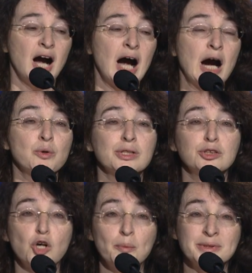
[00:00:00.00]
Our
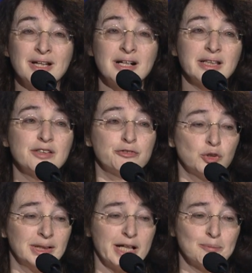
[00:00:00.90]
top target for
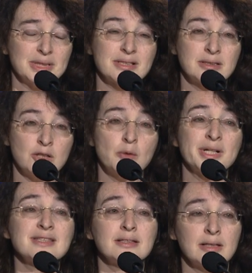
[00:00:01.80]
glioblastoma
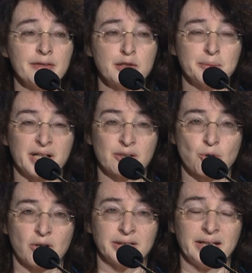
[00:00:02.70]
is another
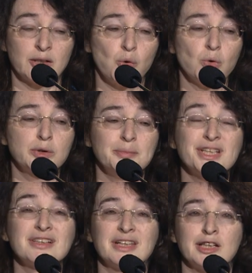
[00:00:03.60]
microRNA called
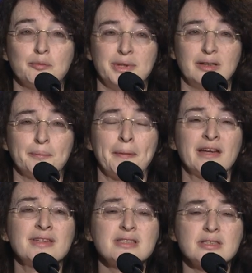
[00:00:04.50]
MIR-10B. And
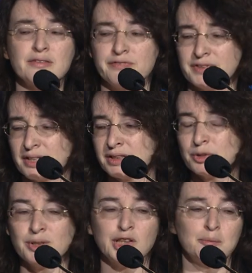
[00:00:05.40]
this is a very
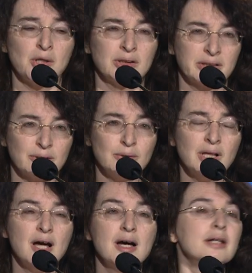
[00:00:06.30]
unique molecule
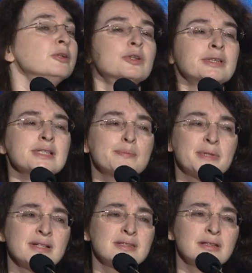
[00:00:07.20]
not
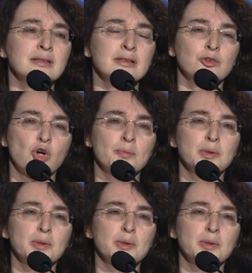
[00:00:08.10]
expressed in the normal